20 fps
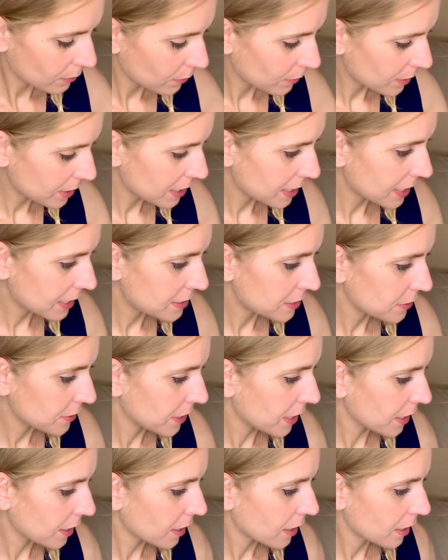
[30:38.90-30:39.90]
What did I do
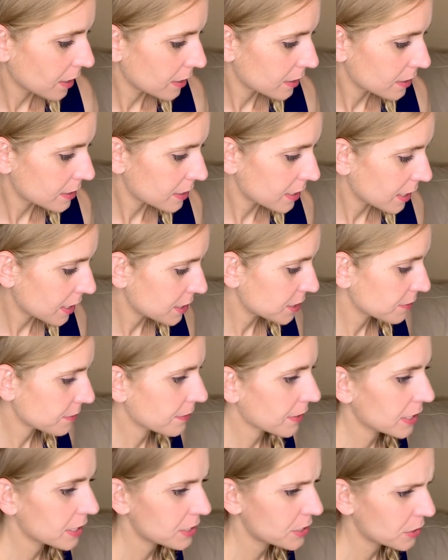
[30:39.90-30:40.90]
here? Did I just
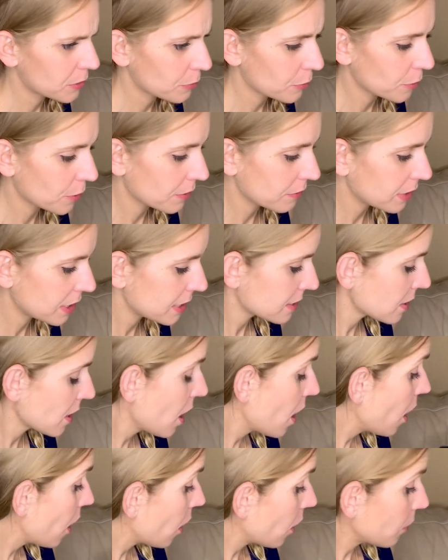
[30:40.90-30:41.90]
find two more of these?
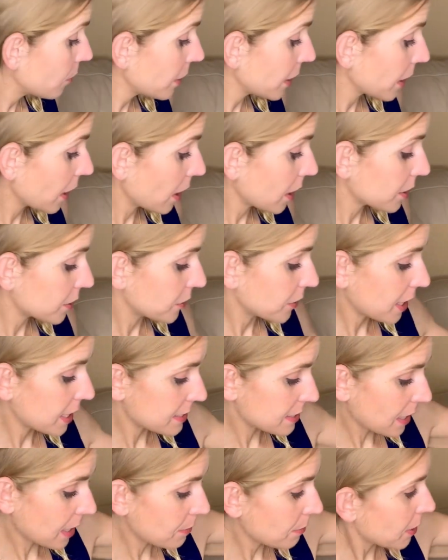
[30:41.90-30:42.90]
Oh my god, you
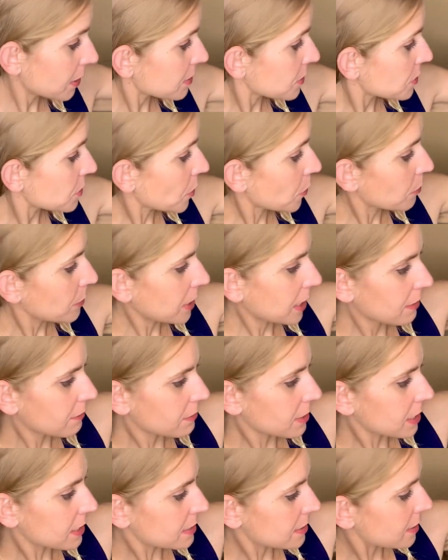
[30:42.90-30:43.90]
guys, I bought so many
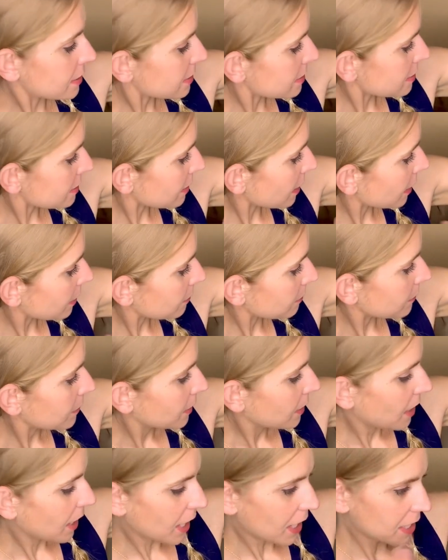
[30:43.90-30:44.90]
of these this time.
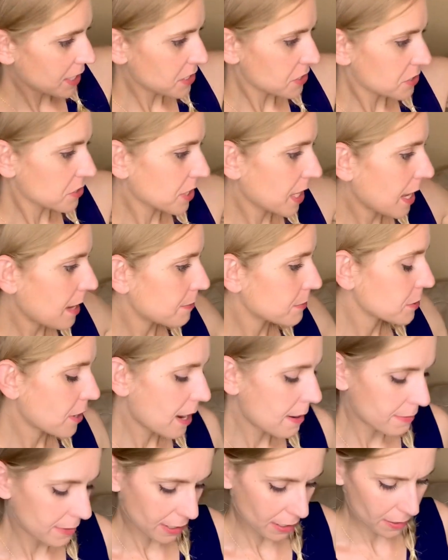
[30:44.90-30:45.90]
I just kept
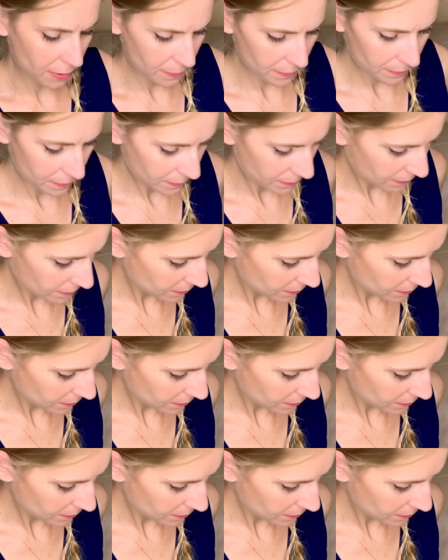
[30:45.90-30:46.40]
grabbing them.